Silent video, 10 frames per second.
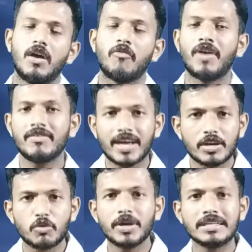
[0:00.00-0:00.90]
While we
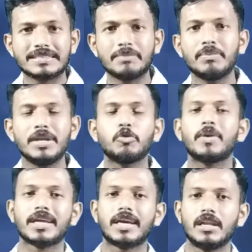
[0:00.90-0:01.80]
are doing simple
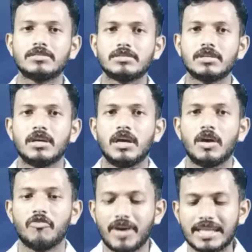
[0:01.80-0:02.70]
numericals,
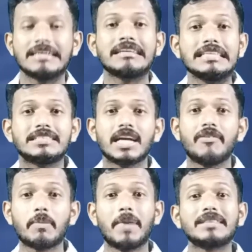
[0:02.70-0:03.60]
we are increasing
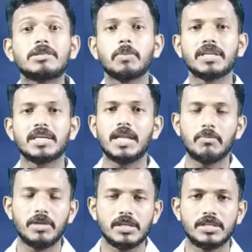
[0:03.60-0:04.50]
our mathematical
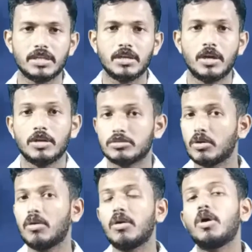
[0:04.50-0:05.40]
ability.
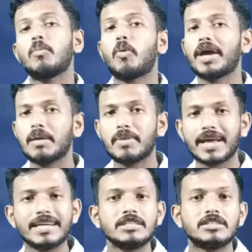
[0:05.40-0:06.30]
So, point number
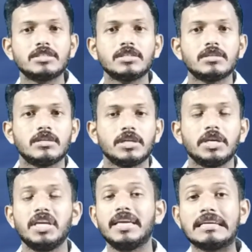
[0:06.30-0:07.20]
8,
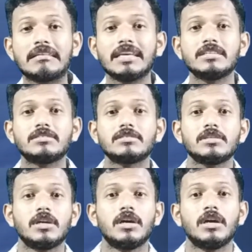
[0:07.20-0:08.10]
increase
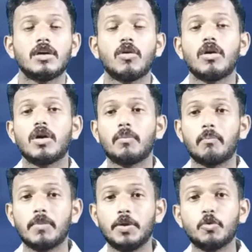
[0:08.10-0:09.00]

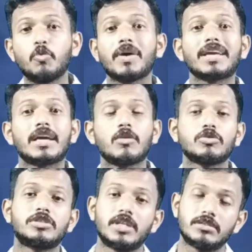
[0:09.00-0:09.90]
numerical
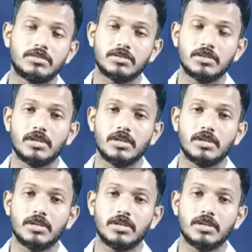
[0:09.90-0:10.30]
questions.